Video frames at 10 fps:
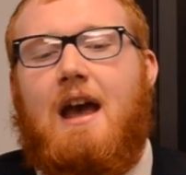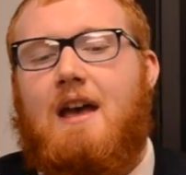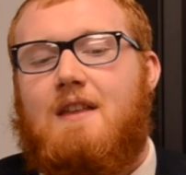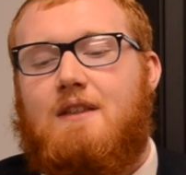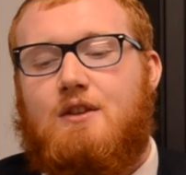
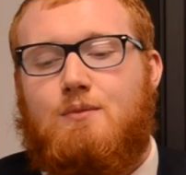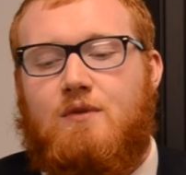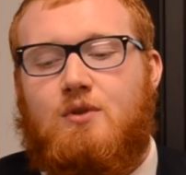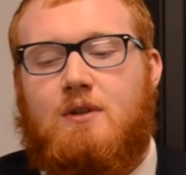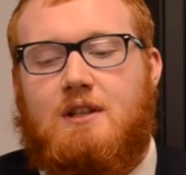And then this
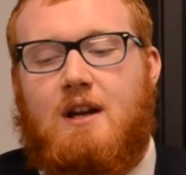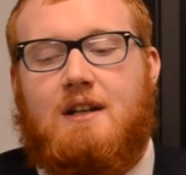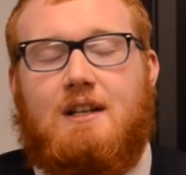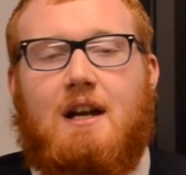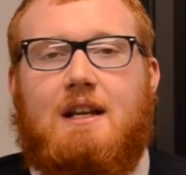moves on to
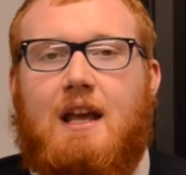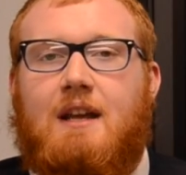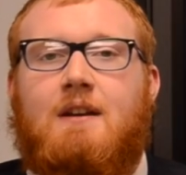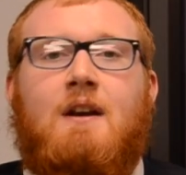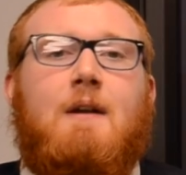
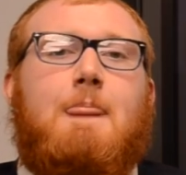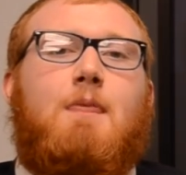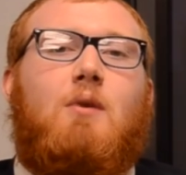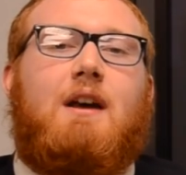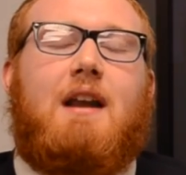1998,
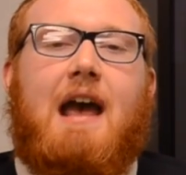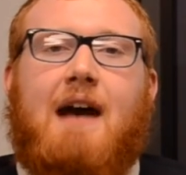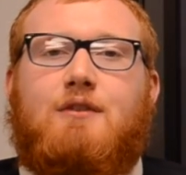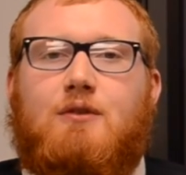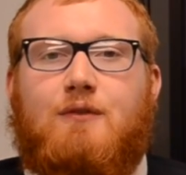when
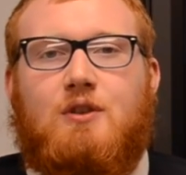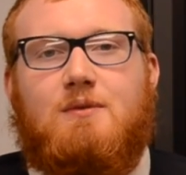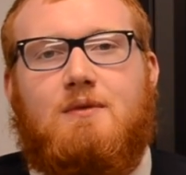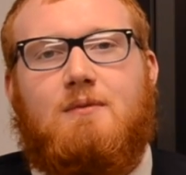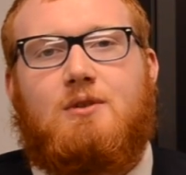after first
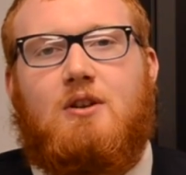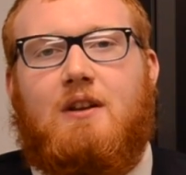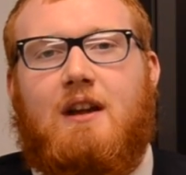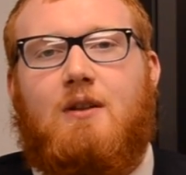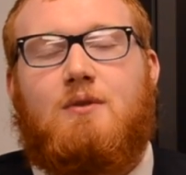
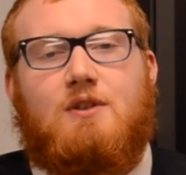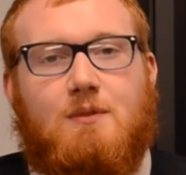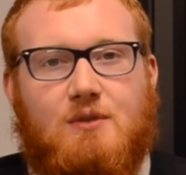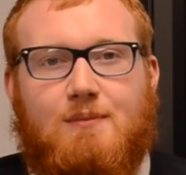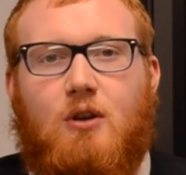starting out with
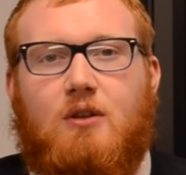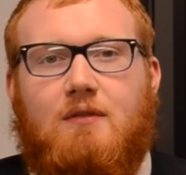some smaller